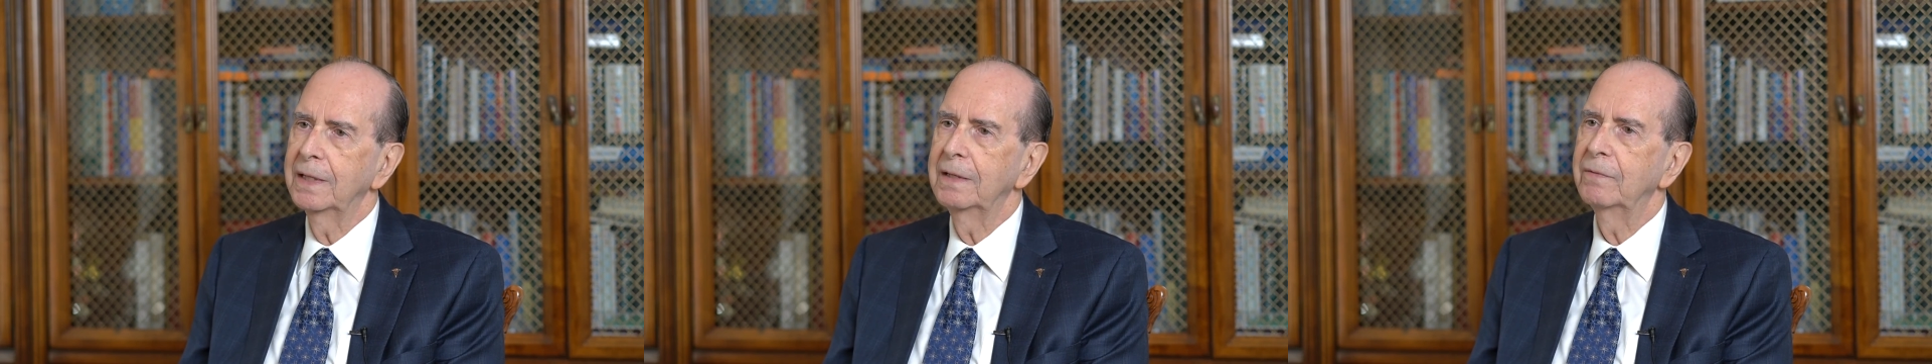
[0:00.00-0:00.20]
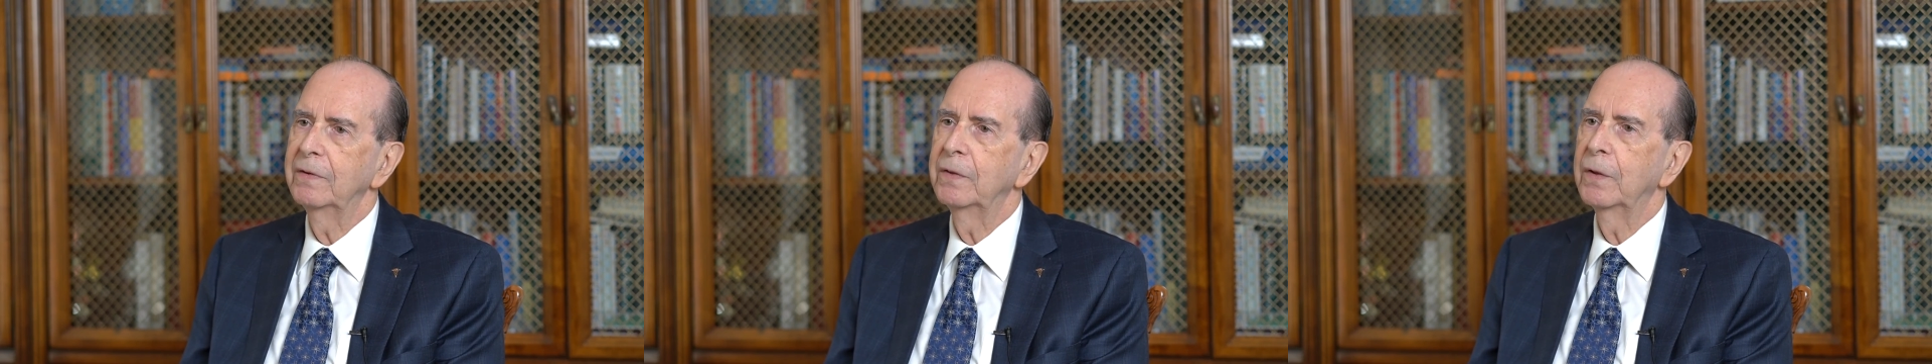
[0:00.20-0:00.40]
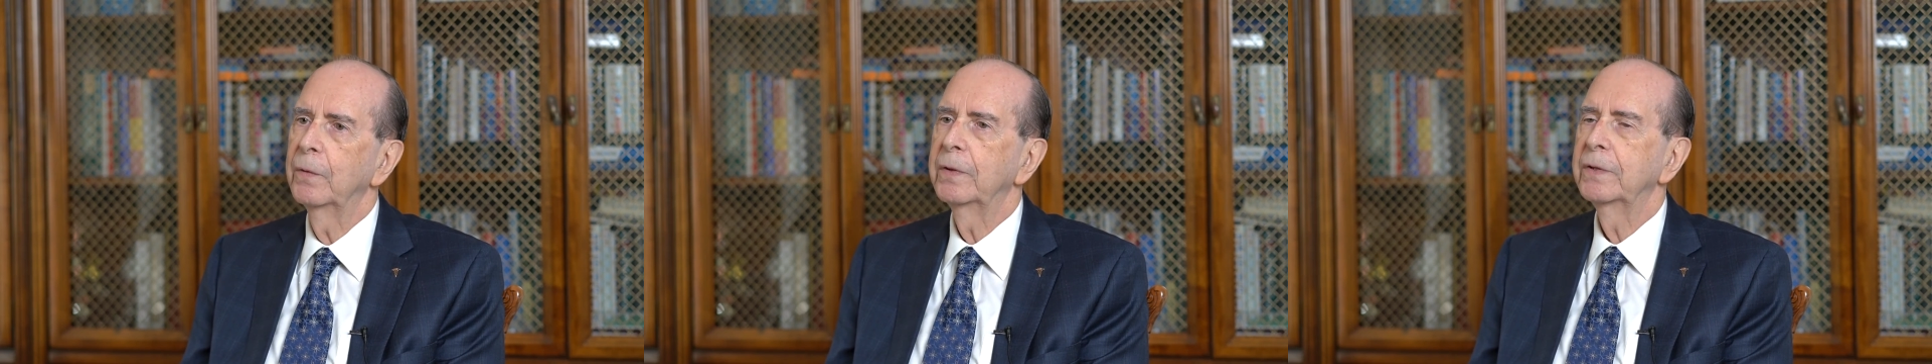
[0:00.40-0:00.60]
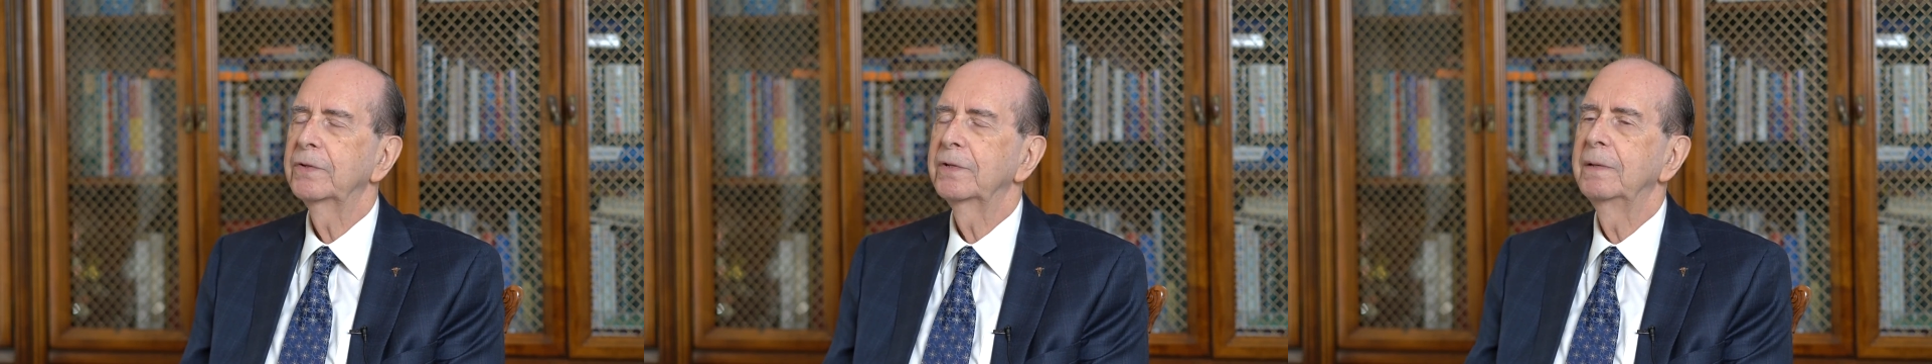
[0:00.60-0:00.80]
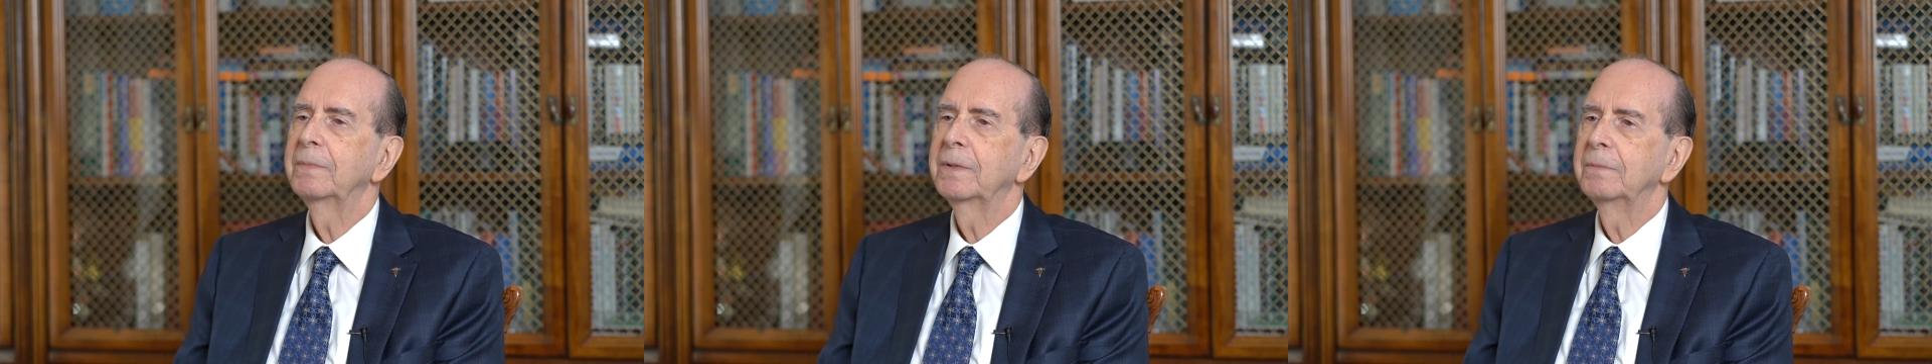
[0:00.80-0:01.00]
even though the
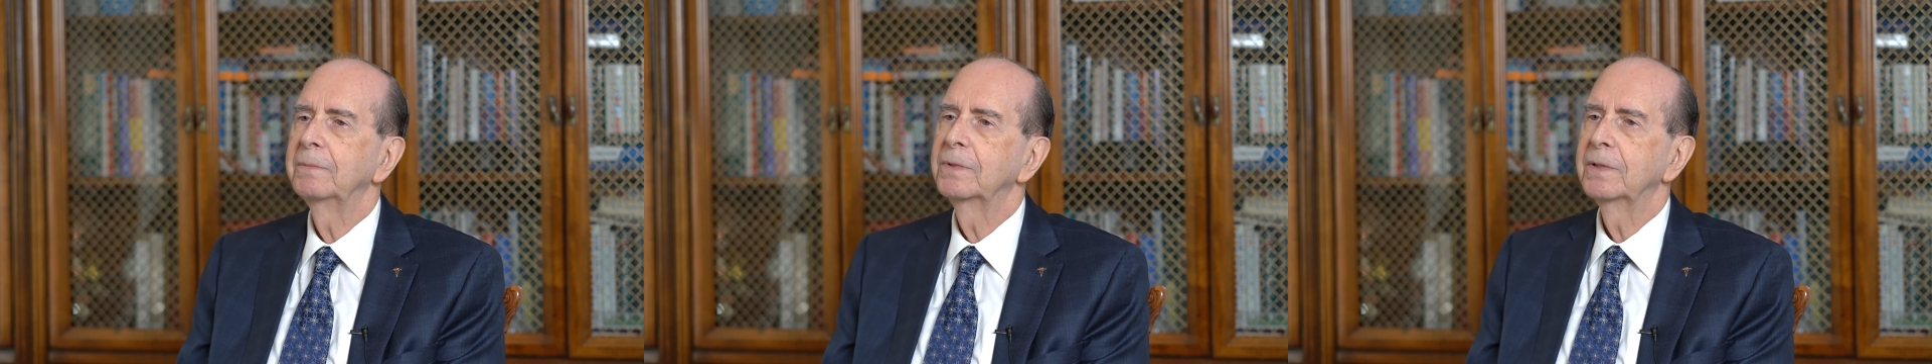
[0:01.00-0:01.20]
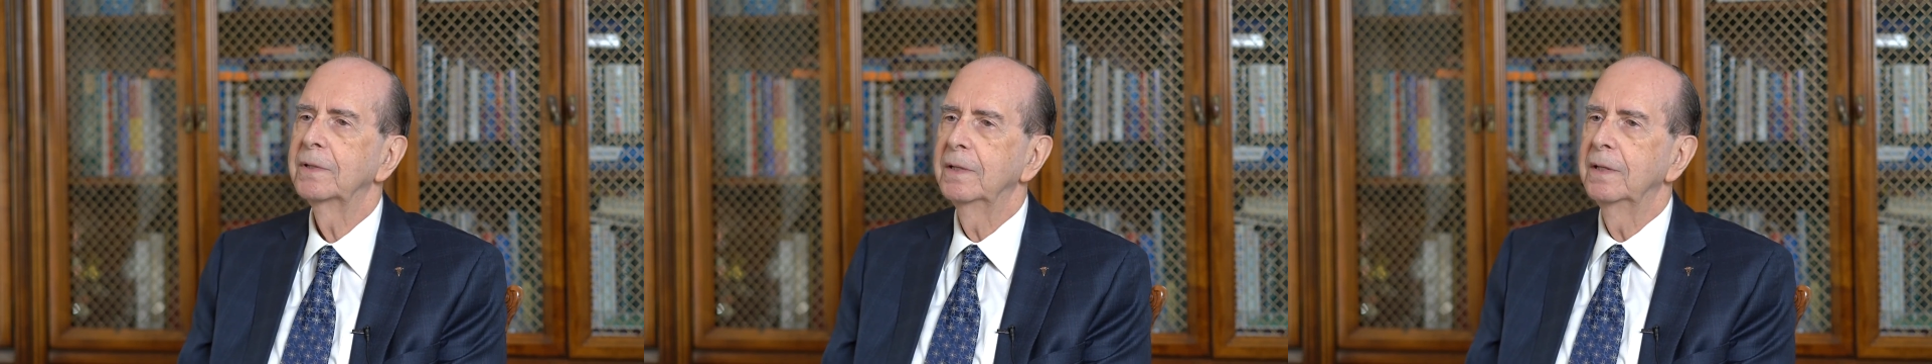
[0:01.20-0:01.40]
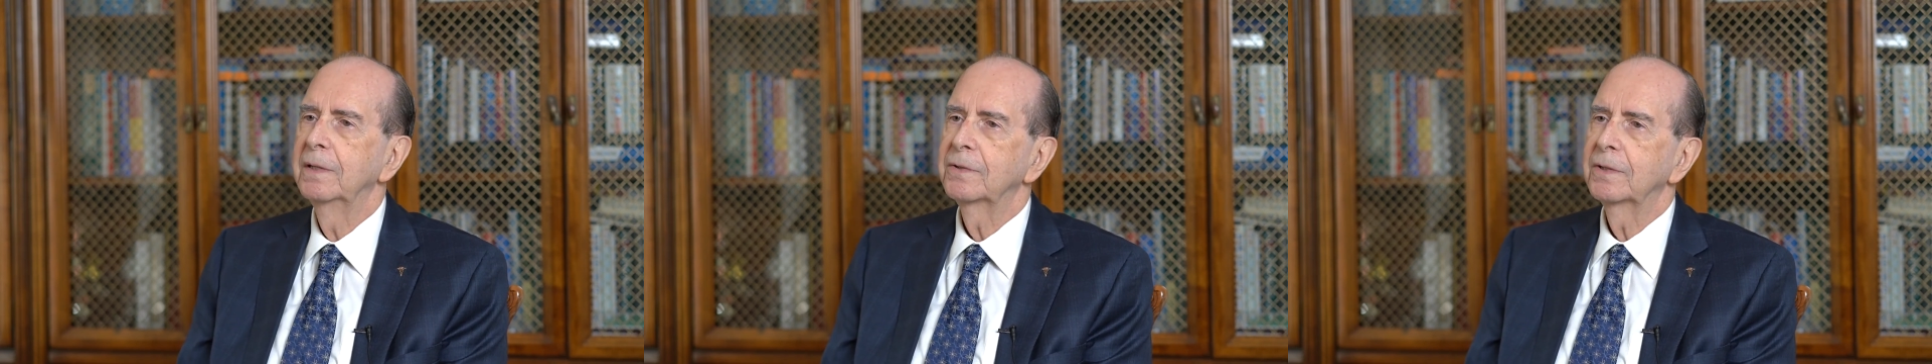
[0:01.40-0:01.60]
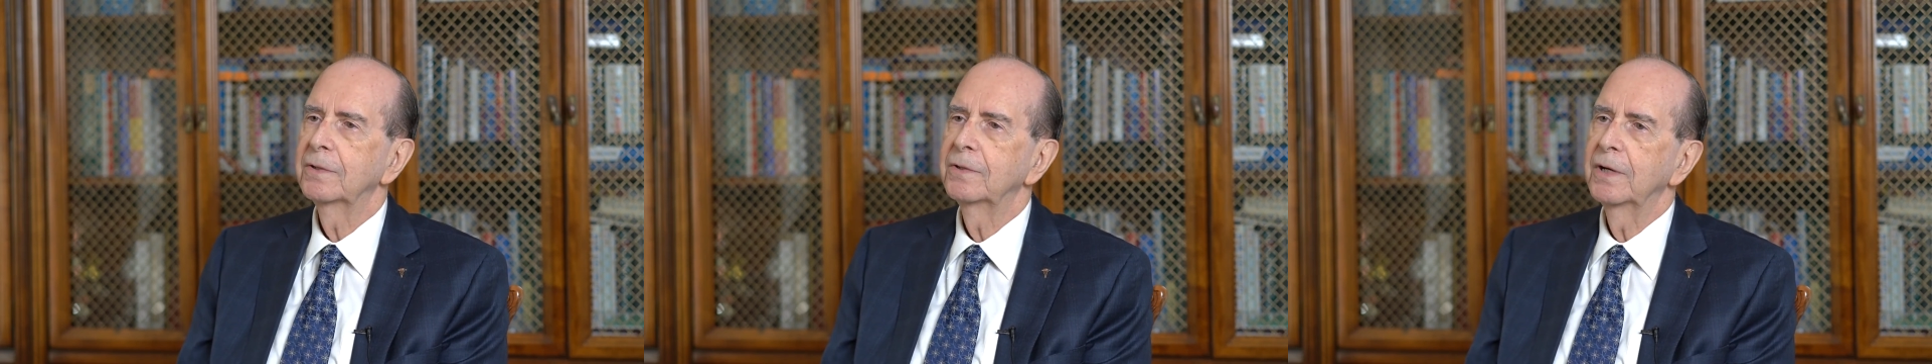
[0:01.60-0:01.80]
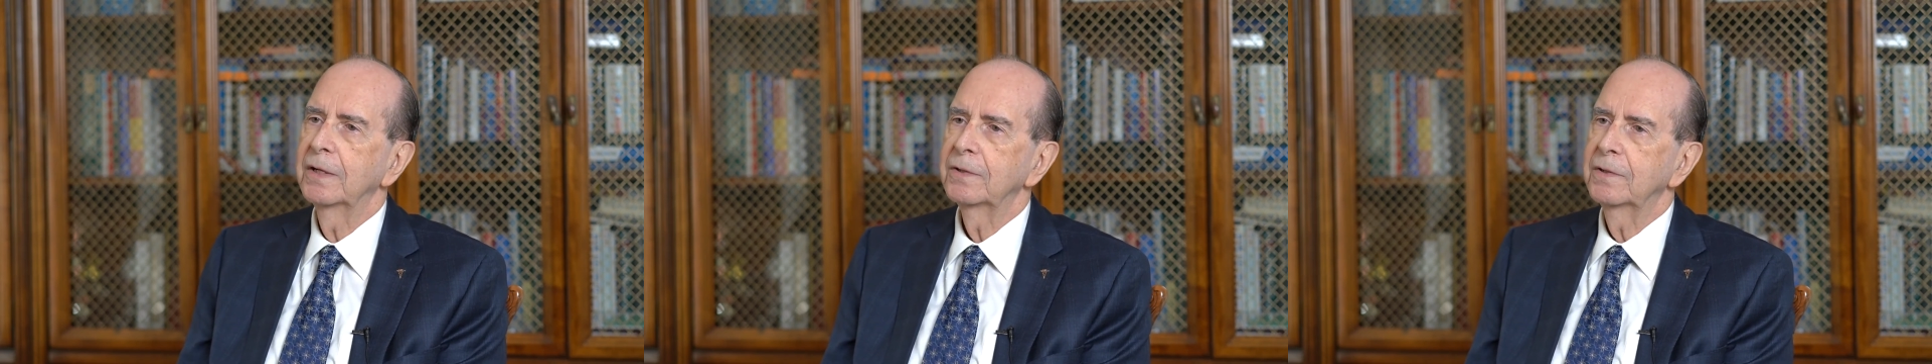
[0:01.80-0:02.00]
symptoms
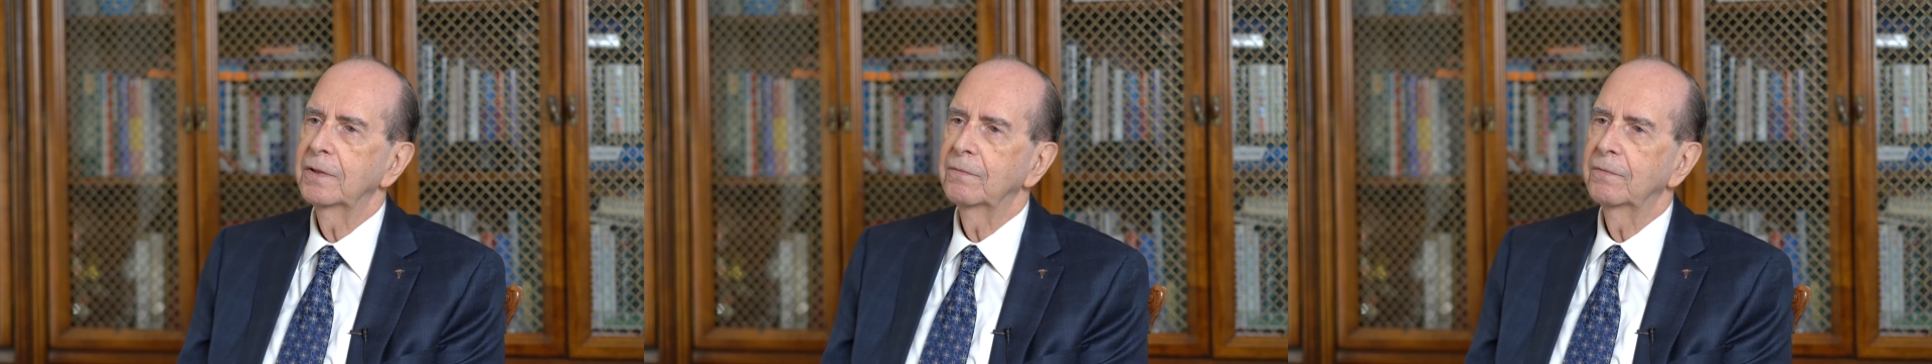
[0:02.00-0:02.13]
suggest